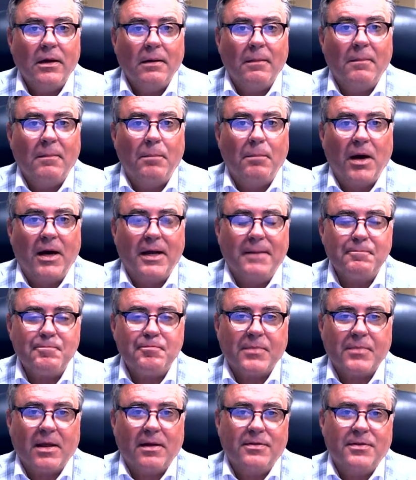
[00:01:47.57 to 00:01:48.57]
But
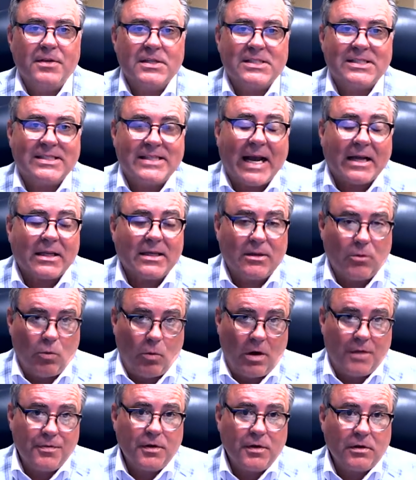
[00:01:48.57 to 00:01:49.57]
the second
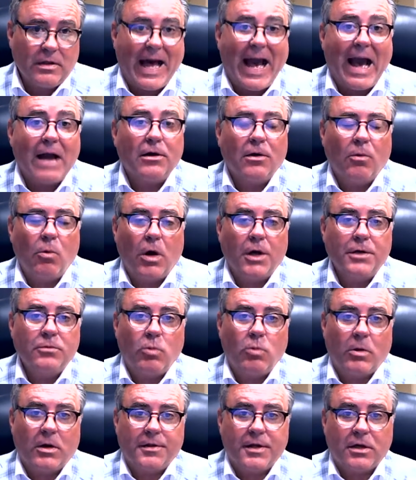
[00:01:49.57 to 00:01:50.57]
one, the latter one,
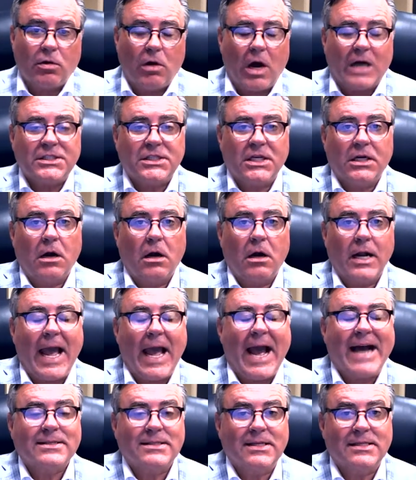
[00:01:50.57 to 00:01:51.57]
where the crossing guard
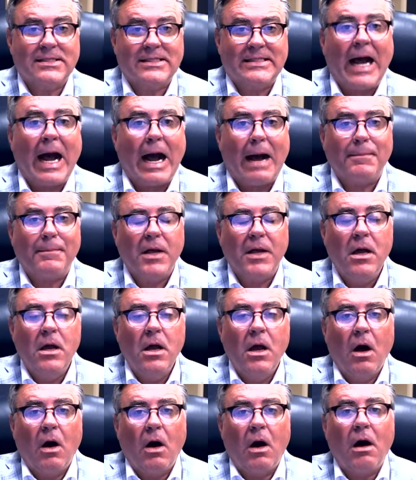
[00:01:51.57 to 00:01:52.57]
has a stop,
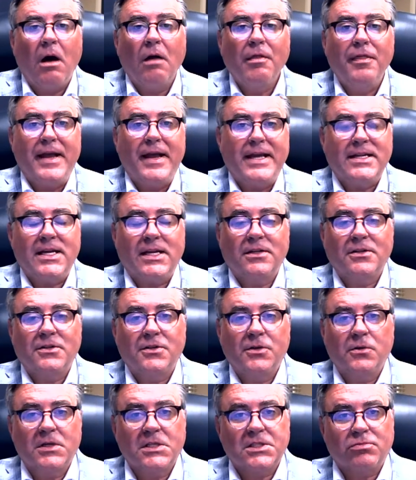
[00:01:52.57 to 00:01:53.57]
all they need to
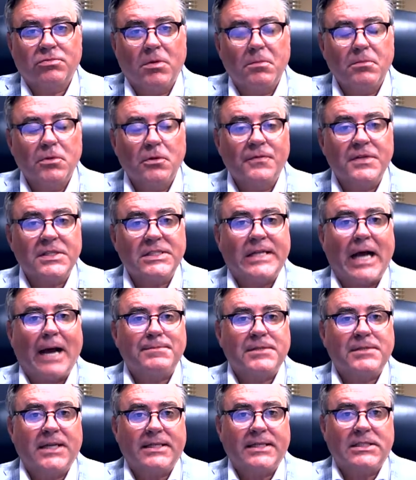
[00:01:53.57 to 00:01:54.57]
do is remove the
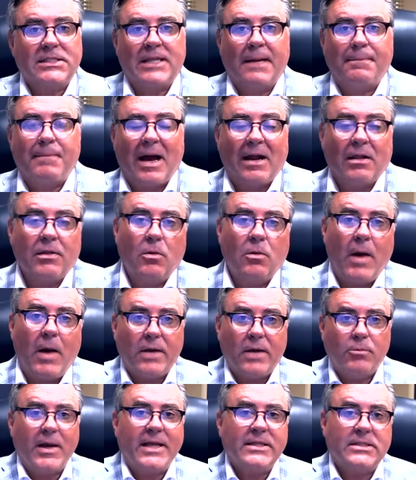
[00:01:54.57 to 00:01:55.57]
stop sign, step out of the way,
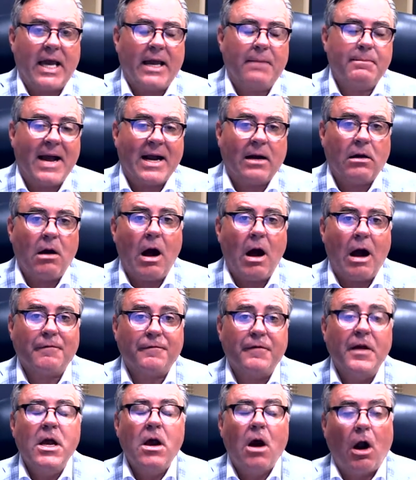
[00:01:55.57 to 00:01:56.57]
and we can take back off.
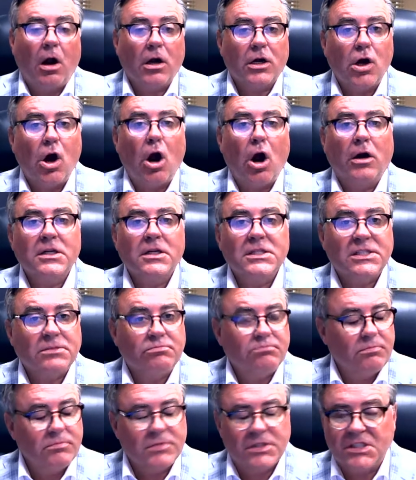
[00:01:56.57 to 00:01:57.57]
Our car
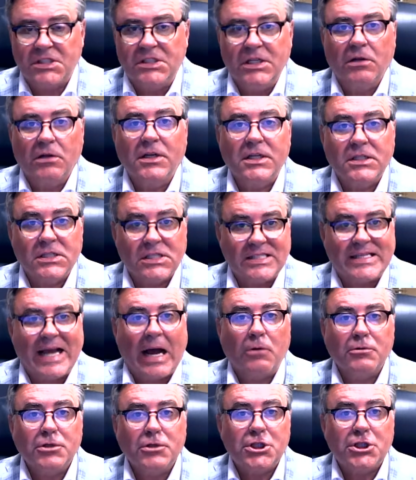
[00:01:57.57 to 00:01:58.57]
is still in
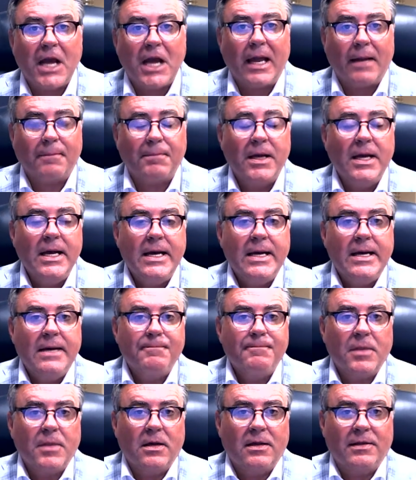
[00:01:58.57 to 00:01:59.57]
sound shape.
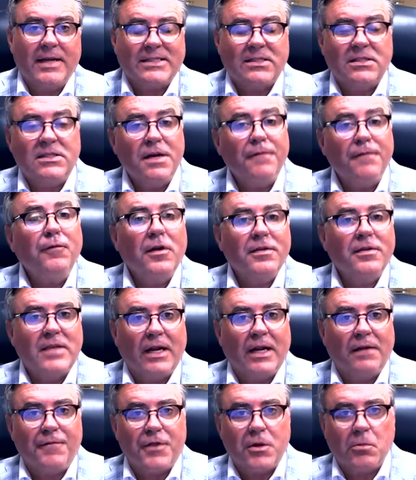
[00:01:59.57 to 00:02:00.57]
That's different
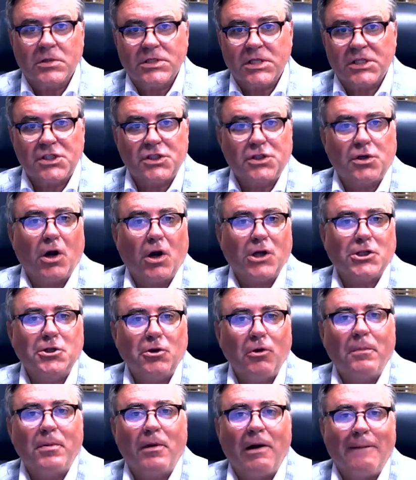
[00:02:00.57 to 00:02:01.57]
than if there was a
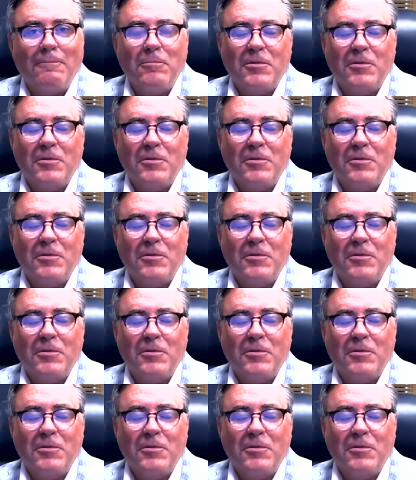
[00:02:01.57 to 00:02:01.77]
structural problem